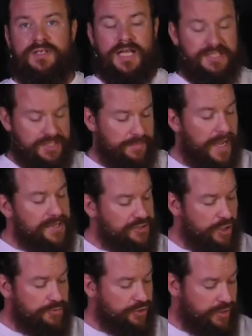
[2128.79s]
This is my
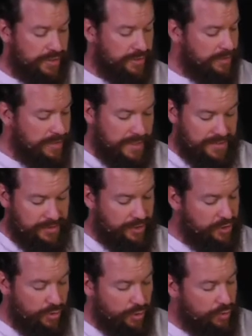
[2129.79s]
soap journal. It's got a
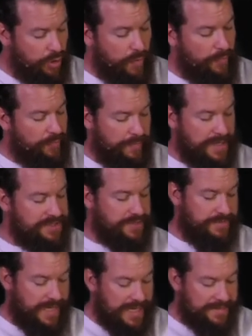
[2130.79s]
cool quote from
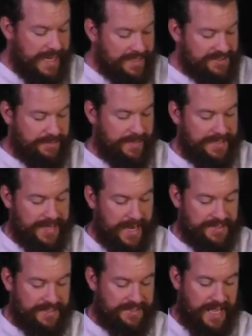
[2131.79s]
Nelson
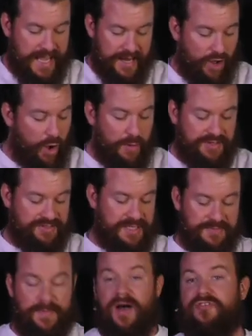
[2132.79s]
Mandela. It says, "It always
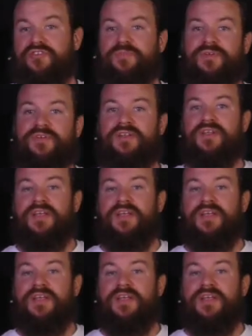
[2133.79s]
seems possible.